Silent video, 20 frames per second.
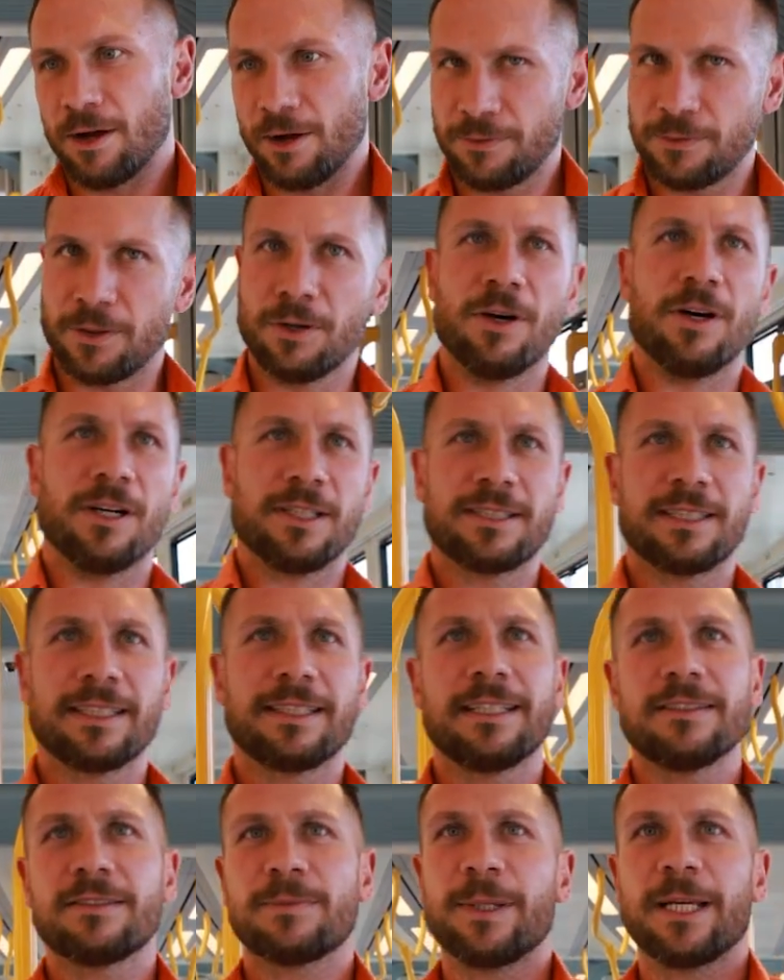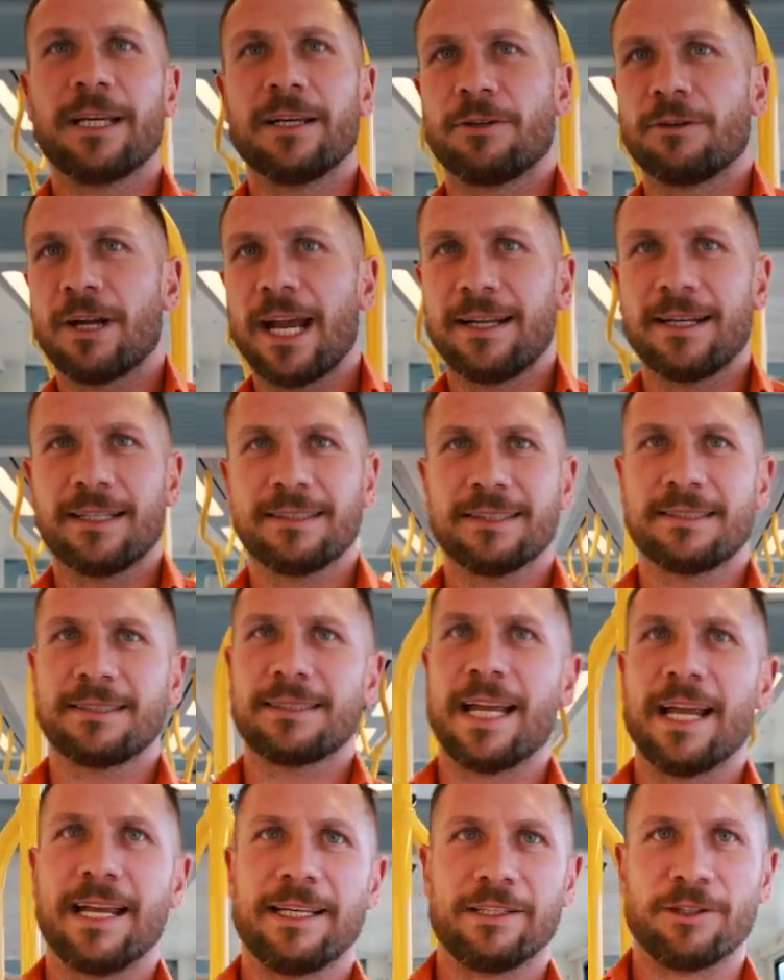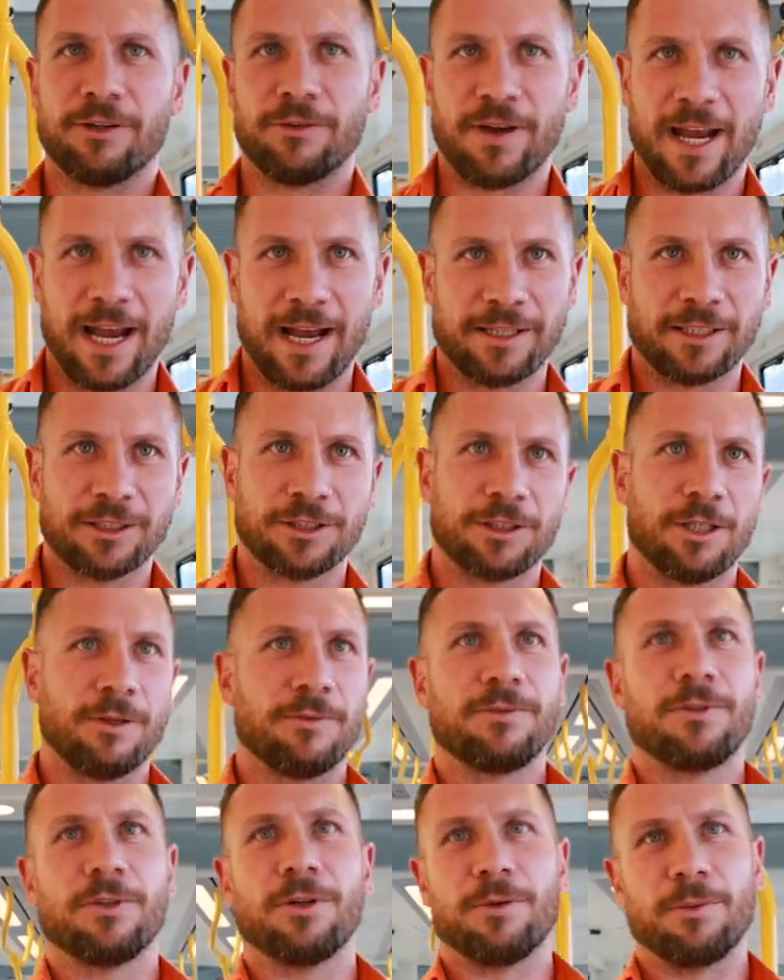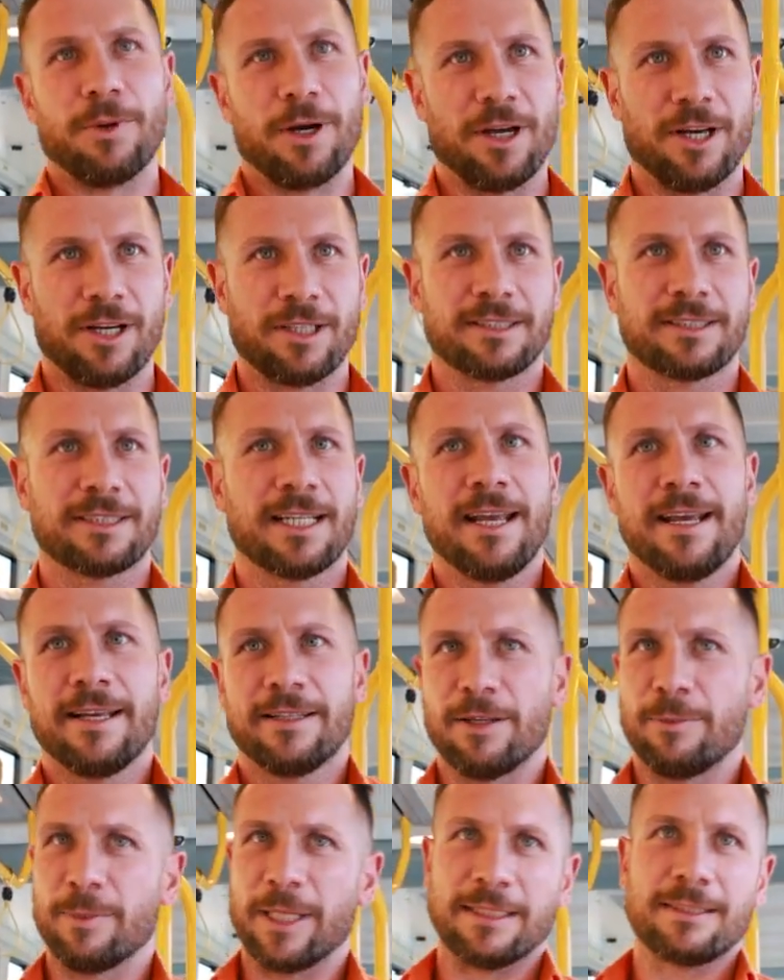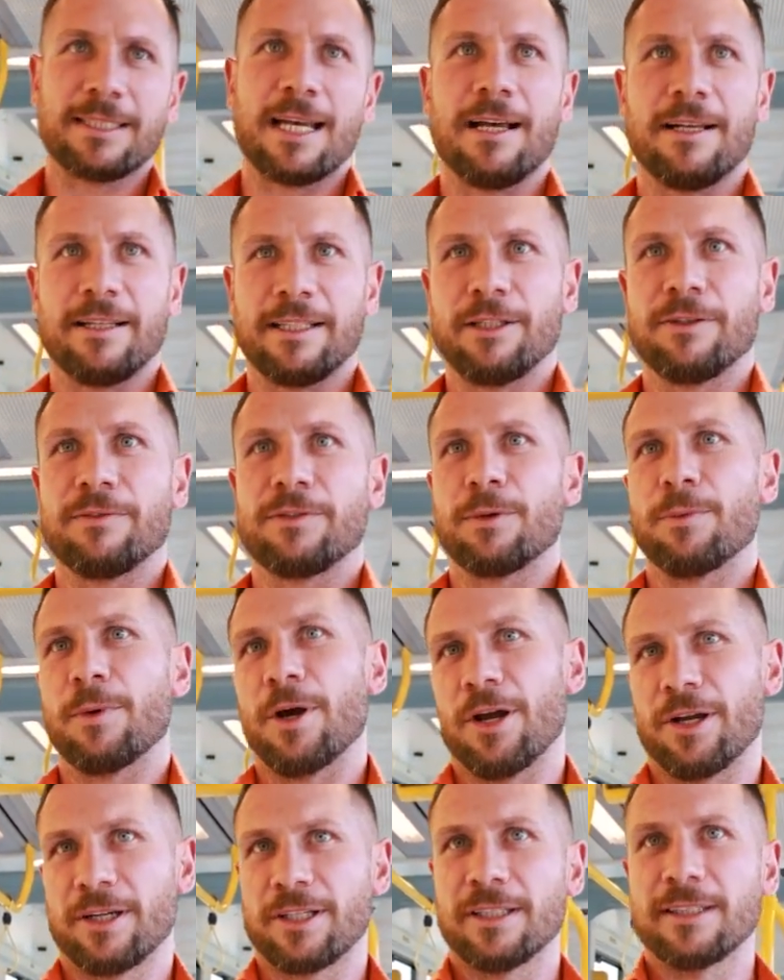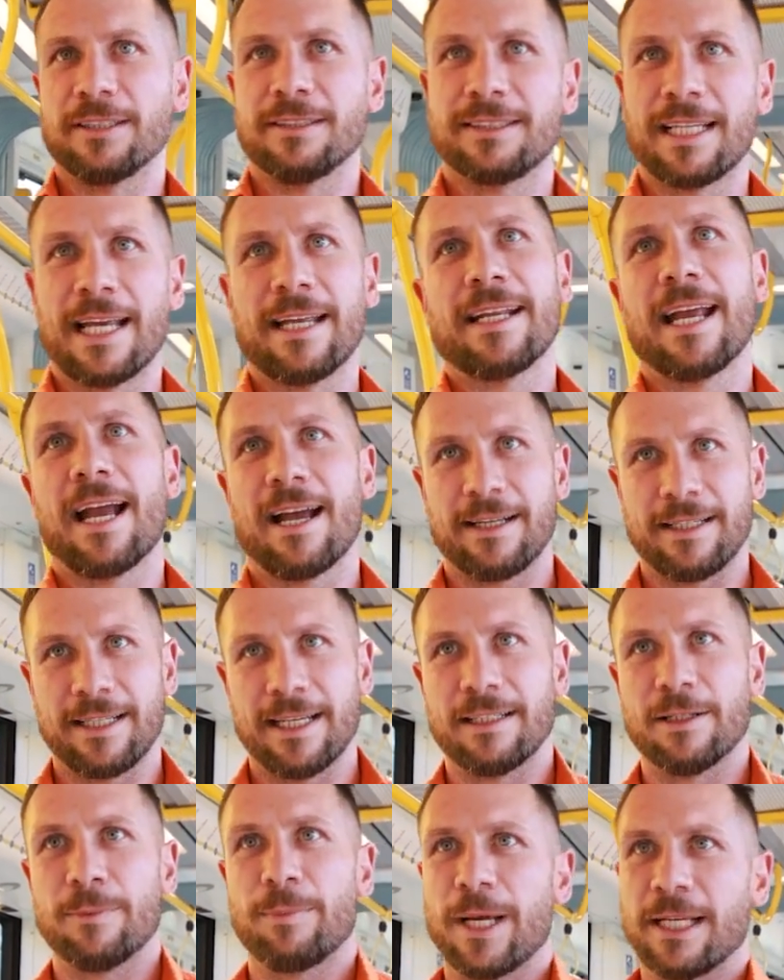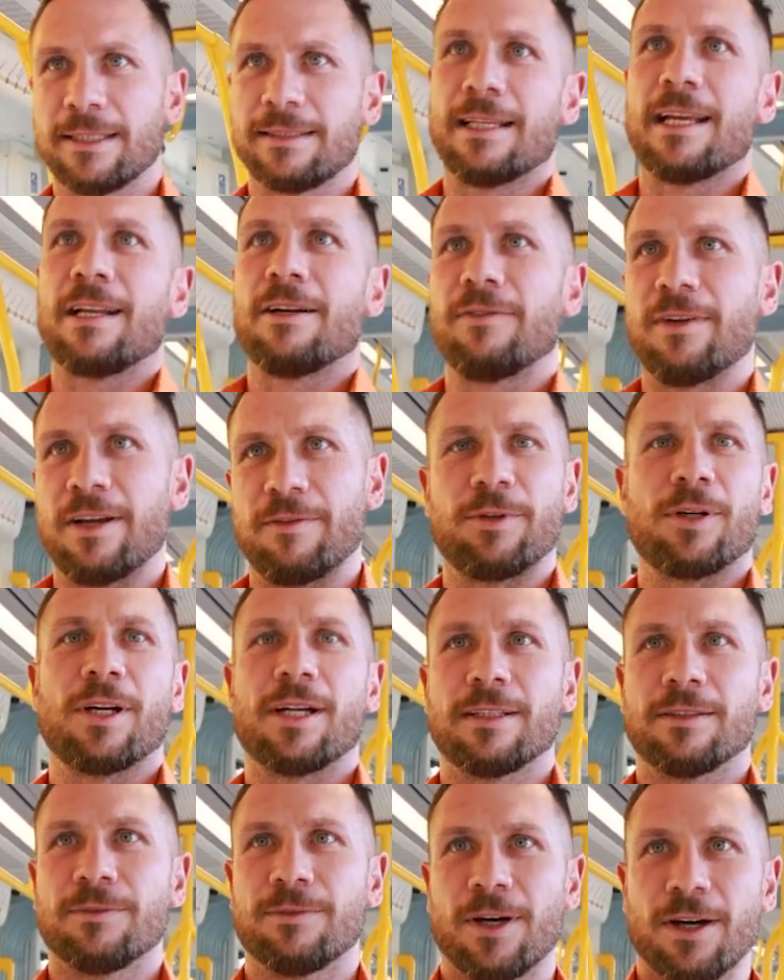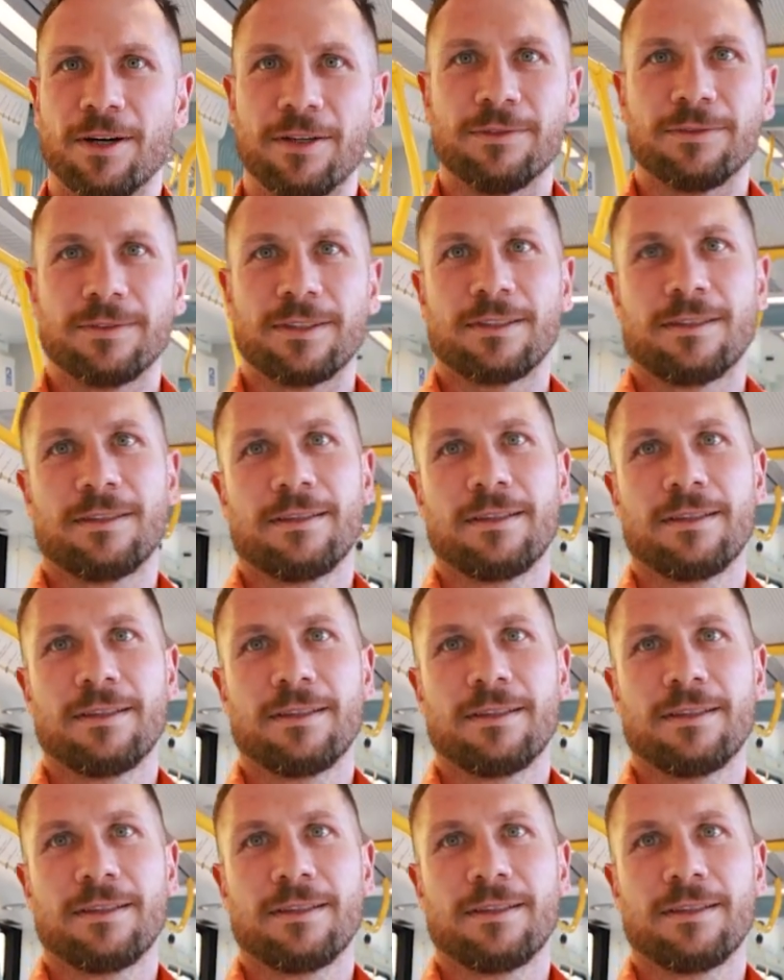Of course, it gives me a great understanding of how the shop floor works, the mentality of the workers, and how to get the best out of everyone involved.